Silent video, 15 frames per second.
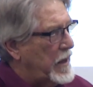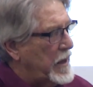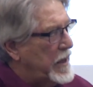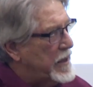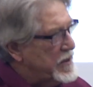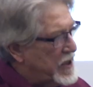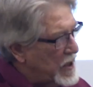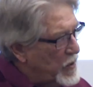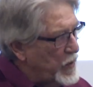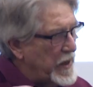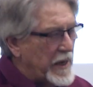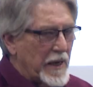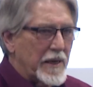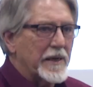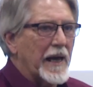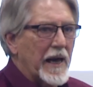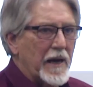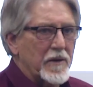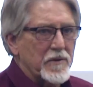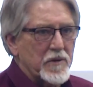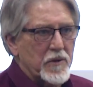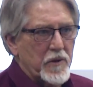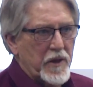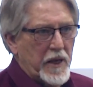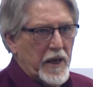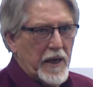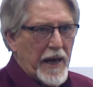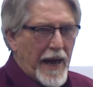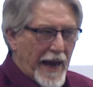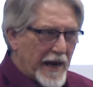Until we get down to
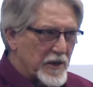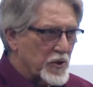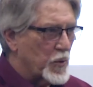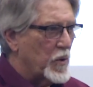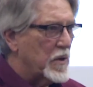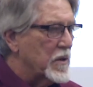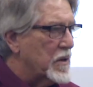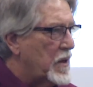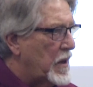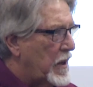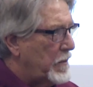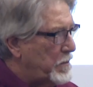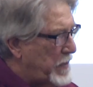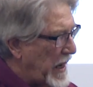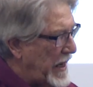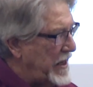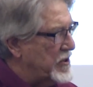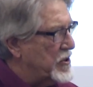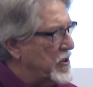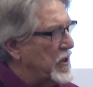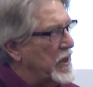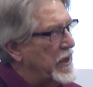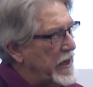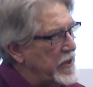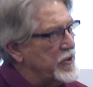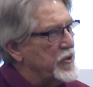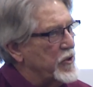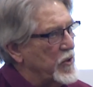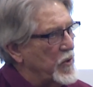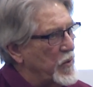the actual base
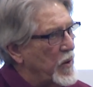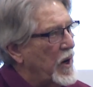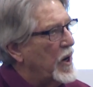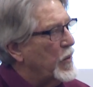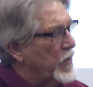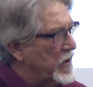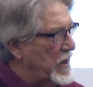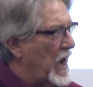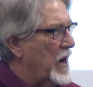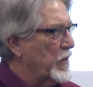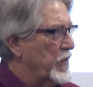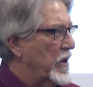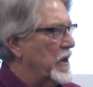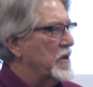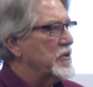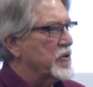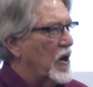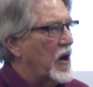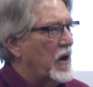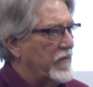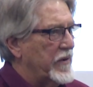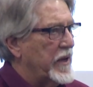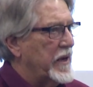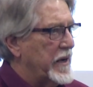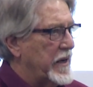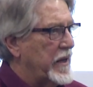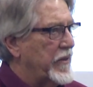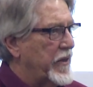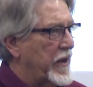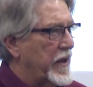issue, we're not really solving
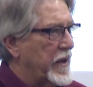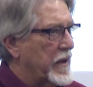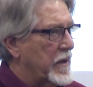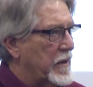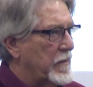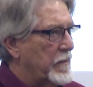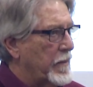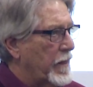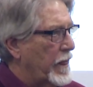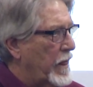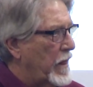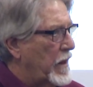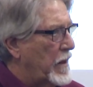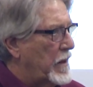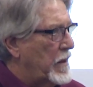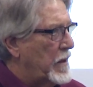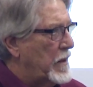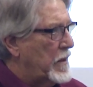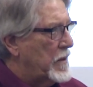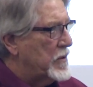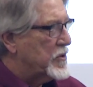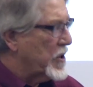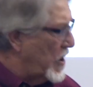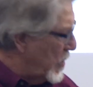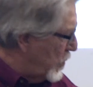anything. So